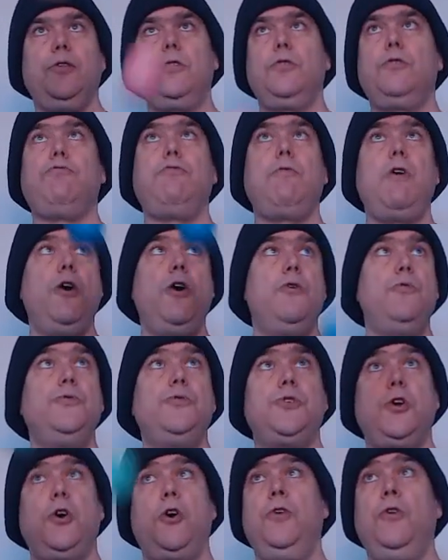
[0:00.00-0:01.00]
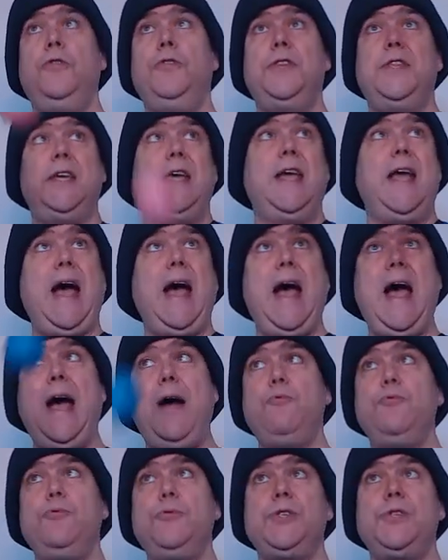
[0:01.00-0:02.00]
throws on the
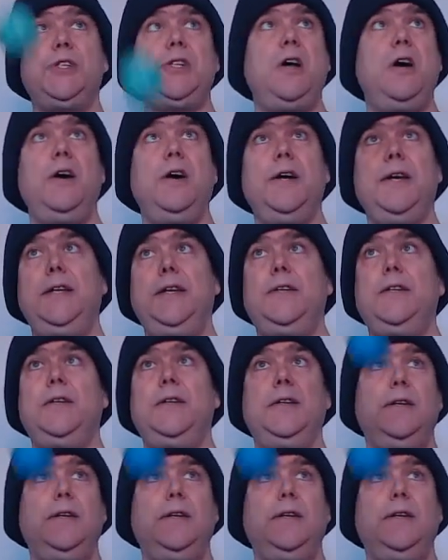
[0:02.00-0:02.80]
outside